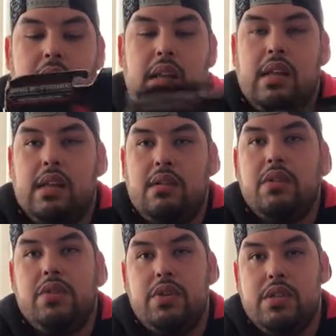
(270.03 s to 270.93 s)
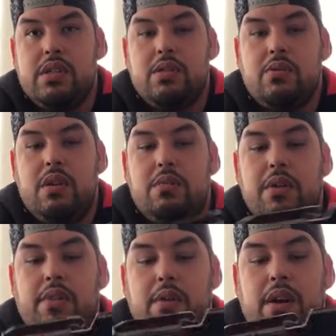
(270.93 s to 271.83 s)
Like, Daredevil is one of my
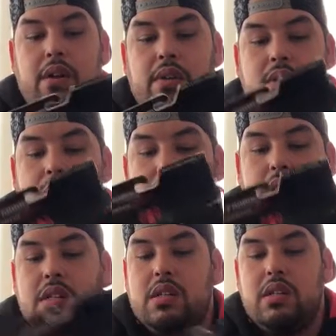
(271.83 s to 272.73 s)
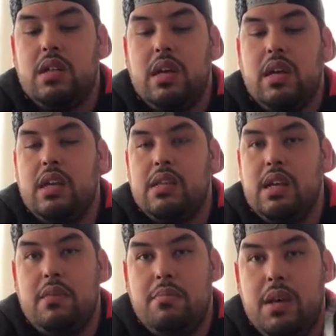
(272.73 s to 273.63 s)
favorite characters, but it's just like, it's
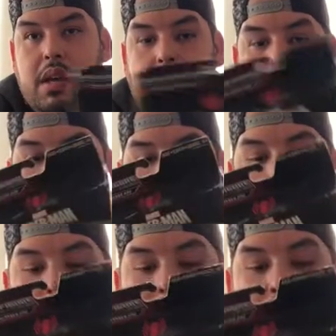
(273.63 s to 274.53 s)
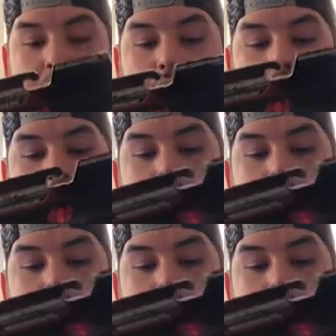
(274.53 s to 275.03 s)
not a big thing for me to get.